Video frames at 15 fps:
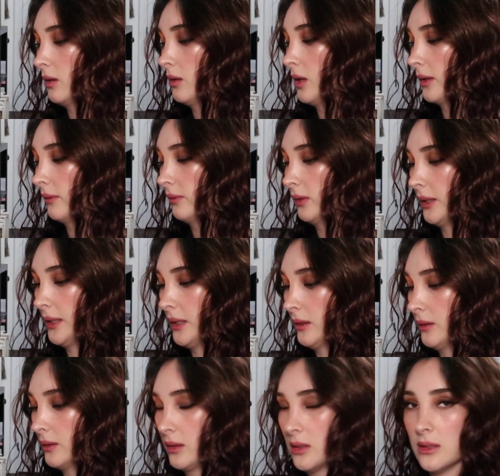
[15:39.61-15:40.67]
a lot of
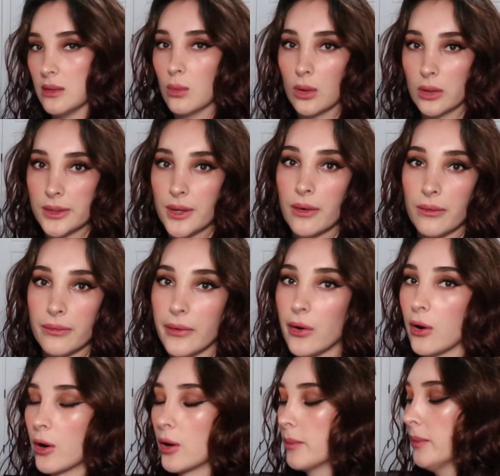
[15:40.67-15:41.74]
land because he works on a
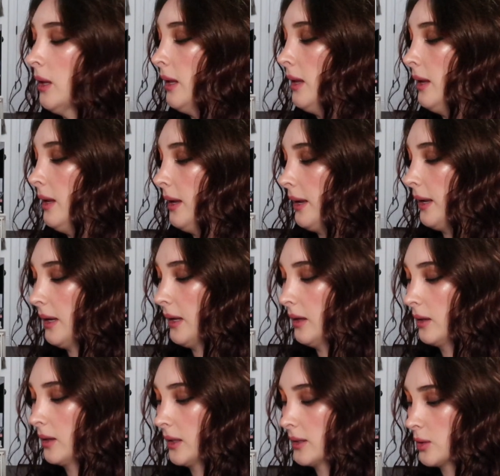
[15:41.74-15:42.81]
farm,
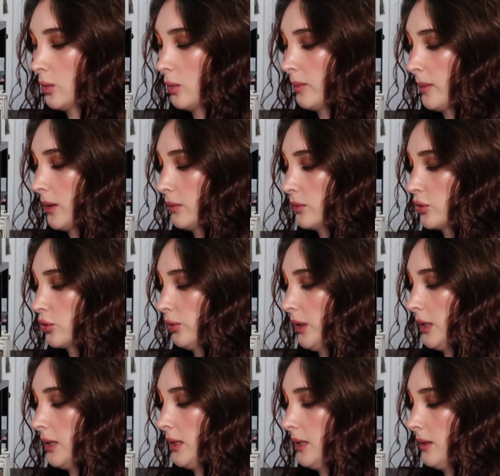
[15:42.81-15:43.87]
and I told him I would
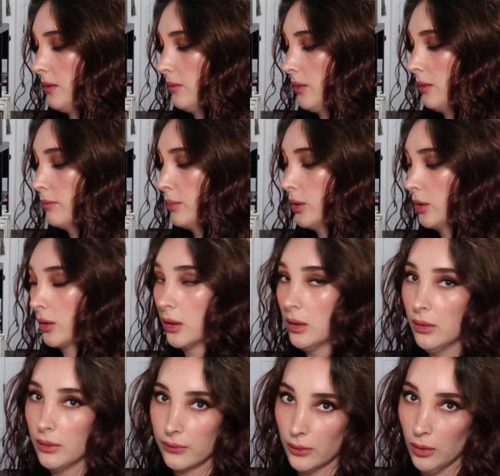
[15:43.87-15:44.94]
trade him a book
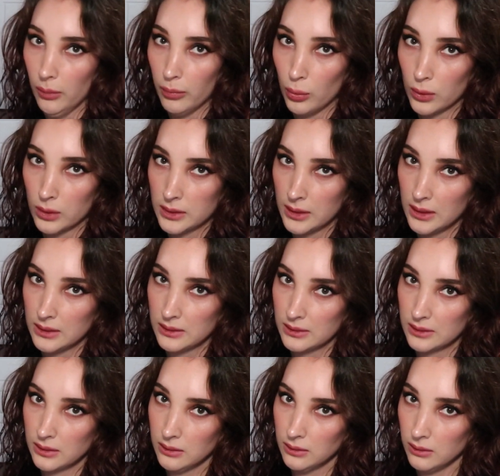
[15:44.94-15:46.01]
for a boar
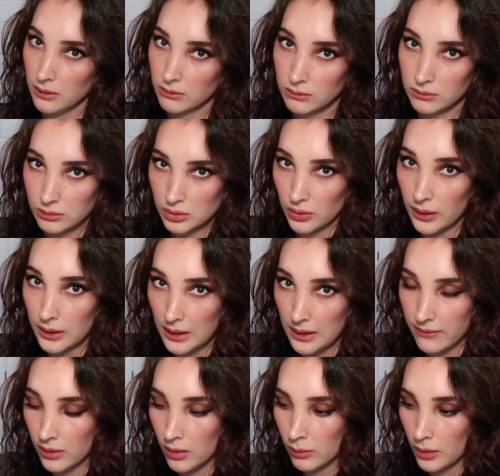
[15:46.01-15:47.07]
tusk. So I
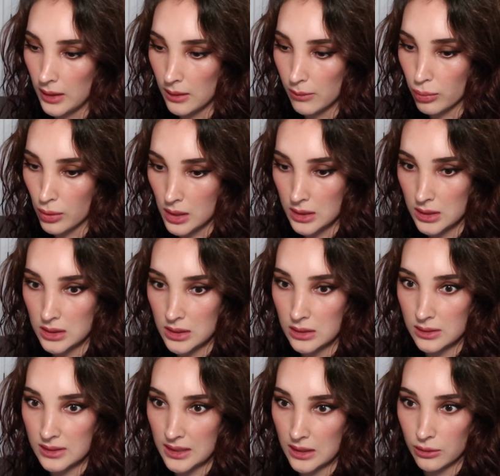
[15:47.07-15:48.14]
gave him a Brandon
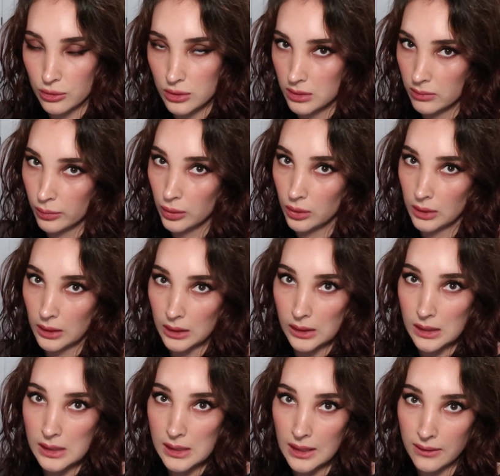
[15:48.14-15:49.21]
Sanderson book and
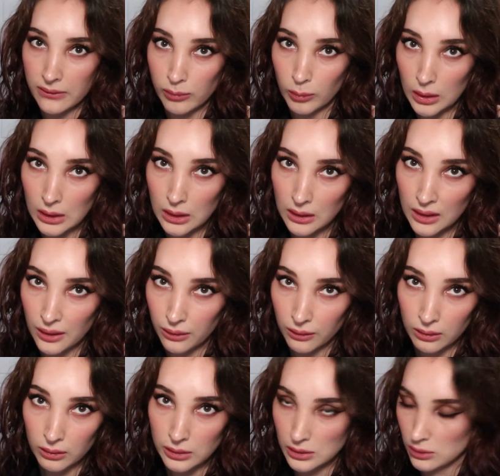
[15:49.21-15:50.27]
he gave me an
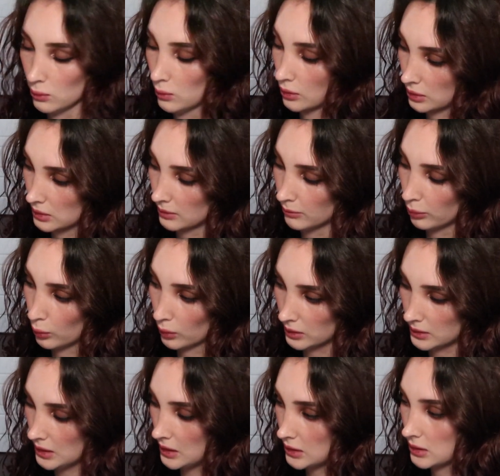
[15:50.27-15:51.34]
ethically sourced boar
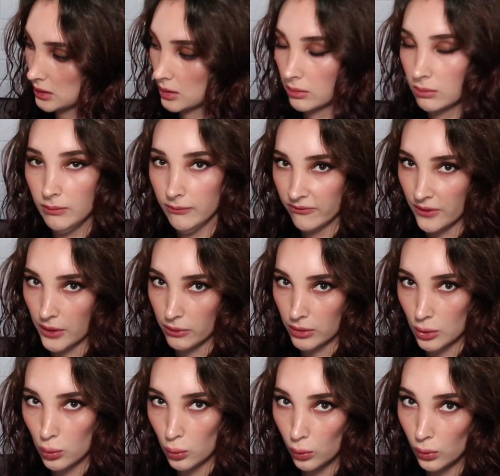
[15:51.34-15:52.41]
tusk. Very
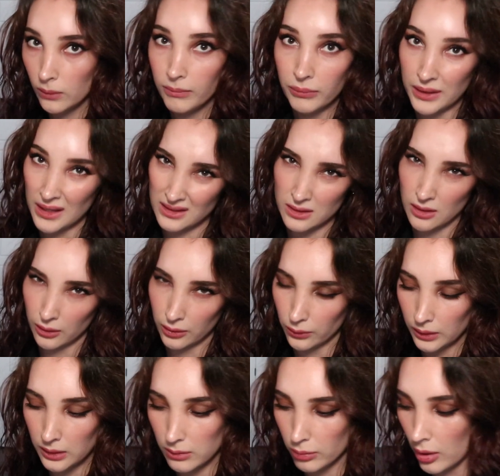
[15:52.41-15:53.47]
cool. That's not
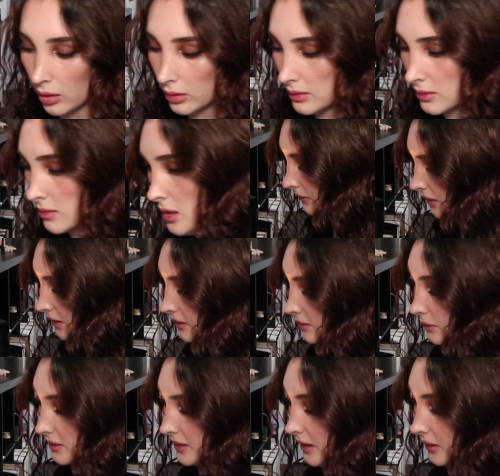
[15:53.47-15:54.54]
going in the box. This
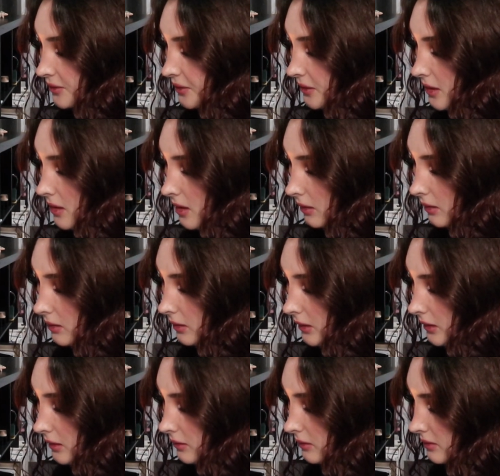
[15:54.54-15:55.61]
one's actually not
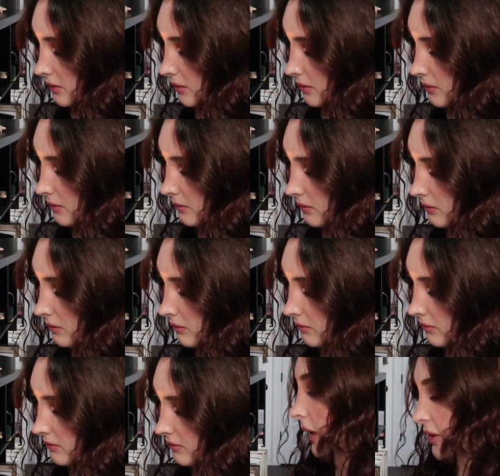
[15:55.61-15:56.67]
clean, so
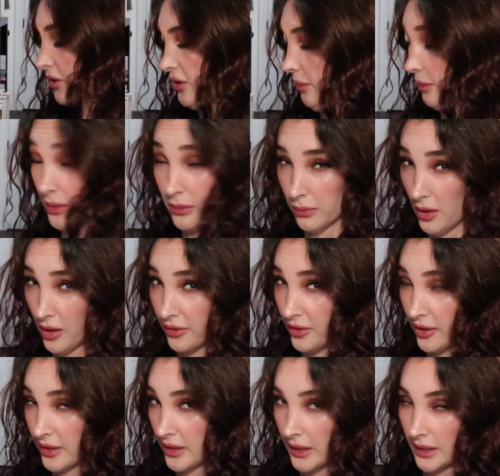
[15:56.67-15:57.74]
I shouldn't be raw
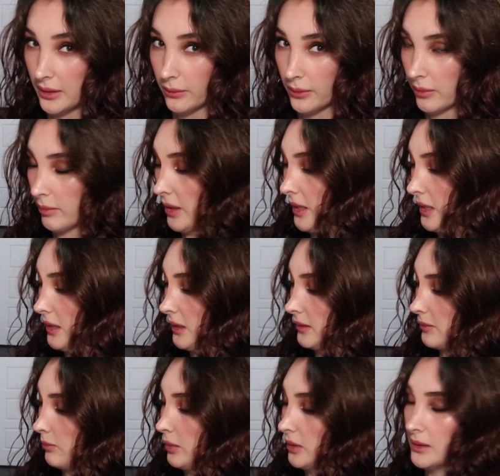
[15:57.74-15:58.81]
dogging it with my
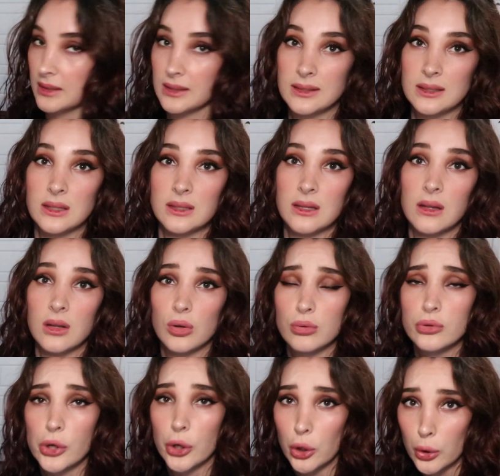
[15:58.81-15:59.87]
hands, but this is a little
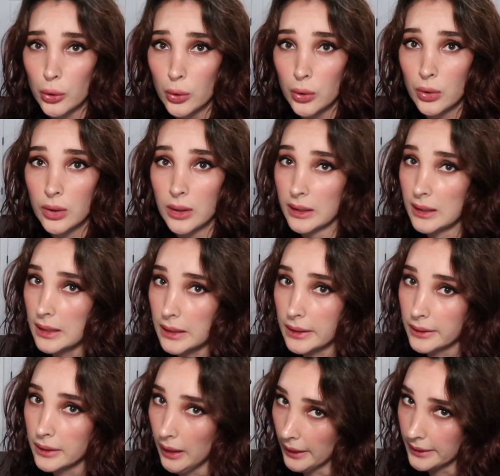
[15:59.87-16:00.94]
turtle.
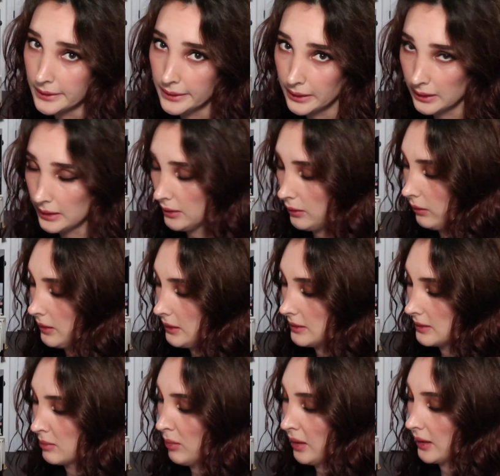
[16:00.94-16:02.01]
Again, I didn't kill
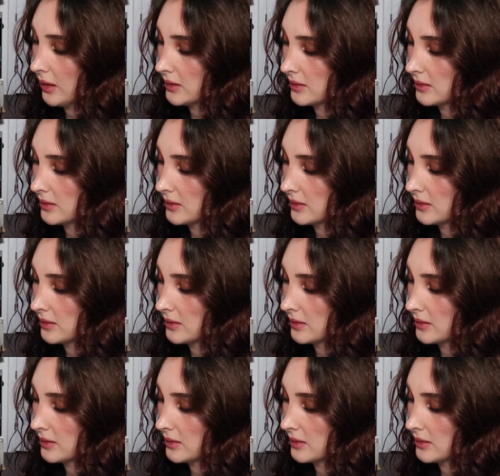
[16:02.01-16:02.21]
this. My